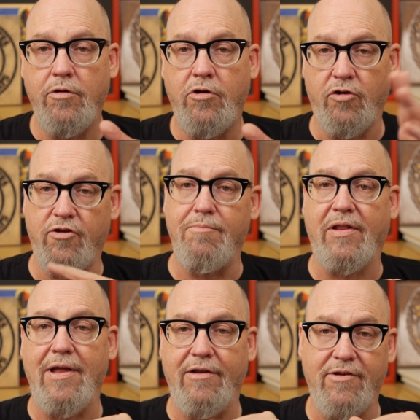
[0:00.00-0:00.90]
to
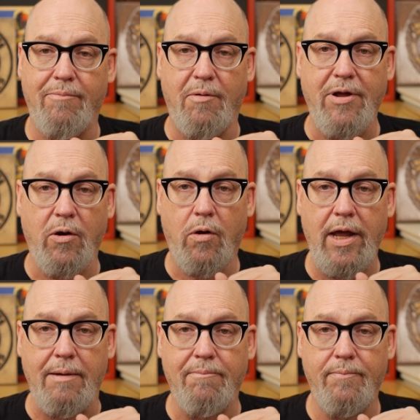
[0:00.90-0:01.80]
submit that supplemental
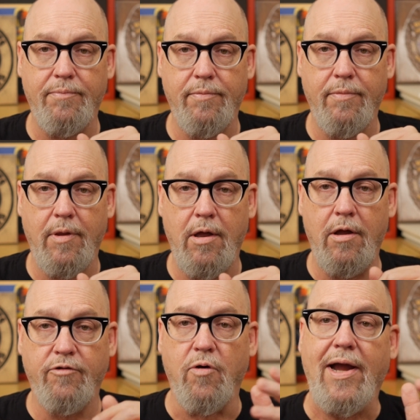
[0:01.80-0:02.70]
claim.
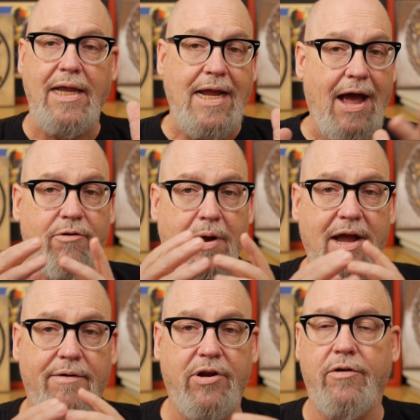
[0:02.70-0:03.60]
So I can gather my
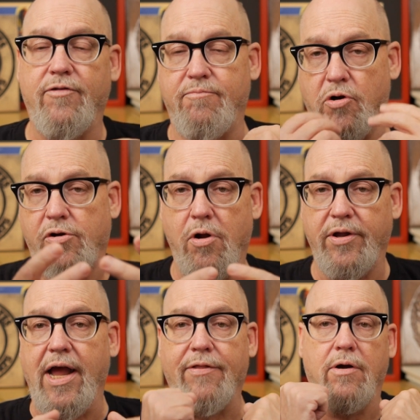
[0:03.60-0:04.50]
evidence, put it all
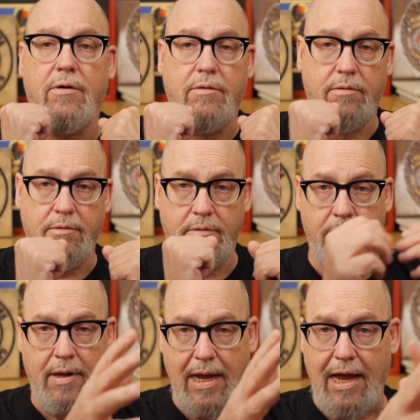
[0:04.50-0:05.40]
together,
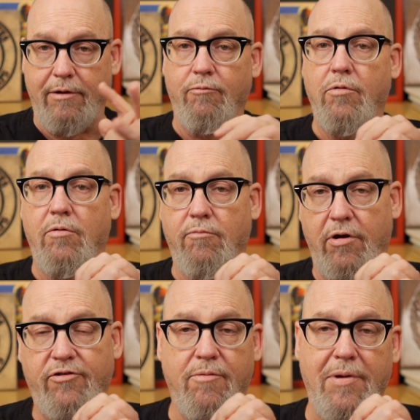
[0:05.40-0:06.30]
and
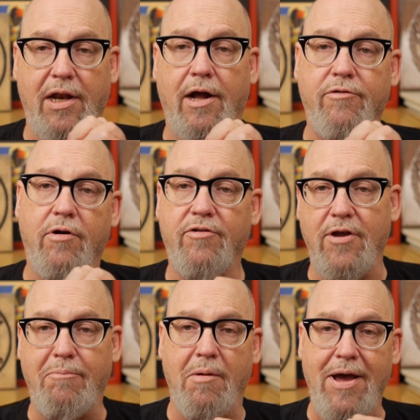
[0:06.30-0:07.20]
resubmit under a
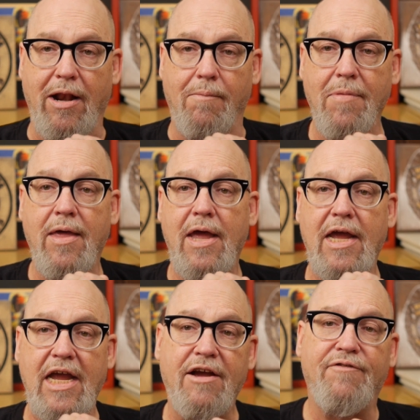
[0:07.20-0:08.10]
supplemental.
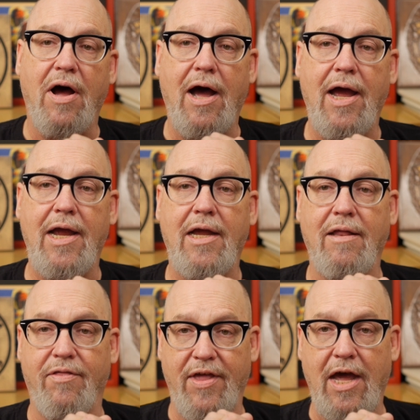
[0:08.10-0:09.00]
If I
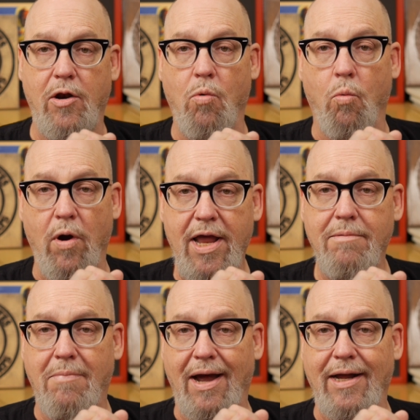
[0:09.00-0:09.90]
then
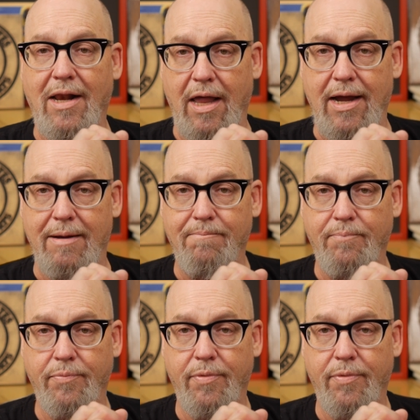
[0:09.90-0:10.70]
win my claim,